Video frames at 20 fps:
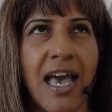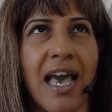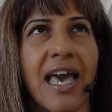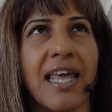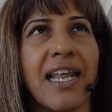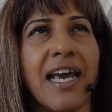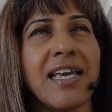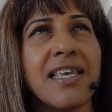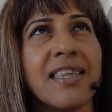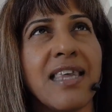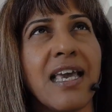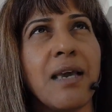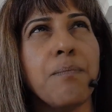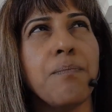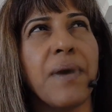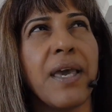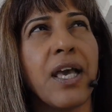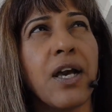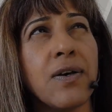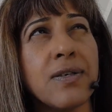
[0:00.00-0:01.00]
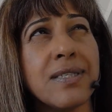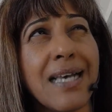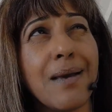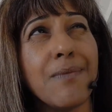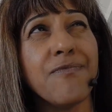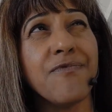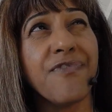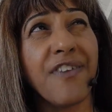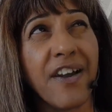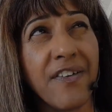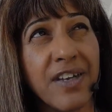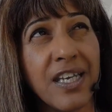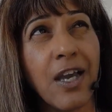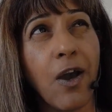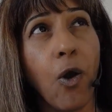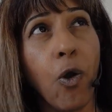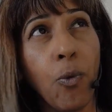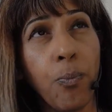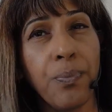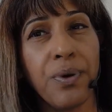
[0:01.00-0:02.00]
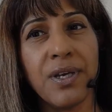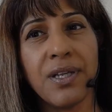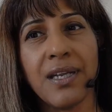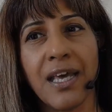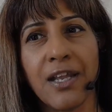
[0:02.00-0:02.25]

And I think because I'm very open